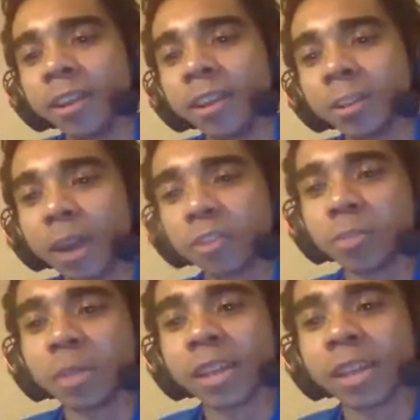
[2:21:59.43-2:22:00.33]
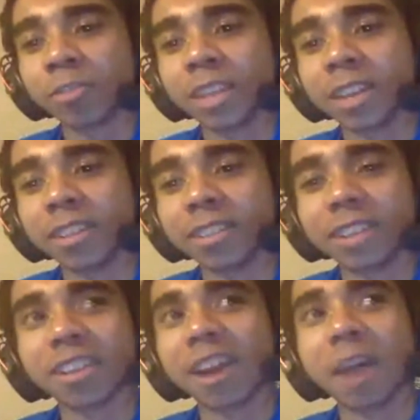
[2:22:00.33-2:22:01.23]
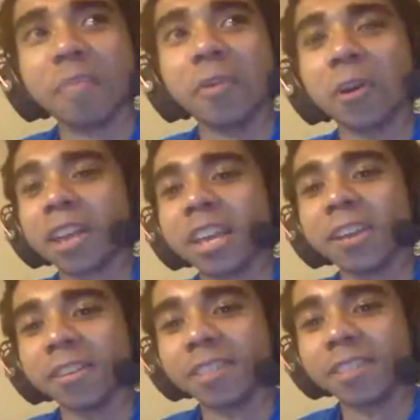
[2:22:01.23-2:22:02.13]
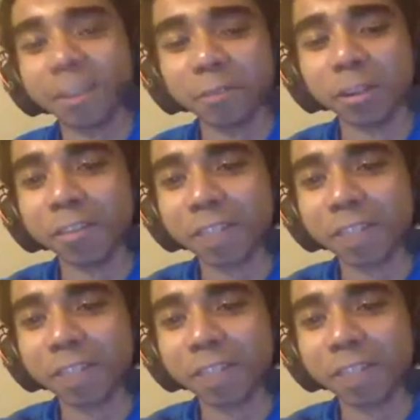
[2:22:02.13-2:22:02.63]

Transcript: oh, yeah, just pass it to me in like 3 seconds. Like, I'm not going to hear you in a real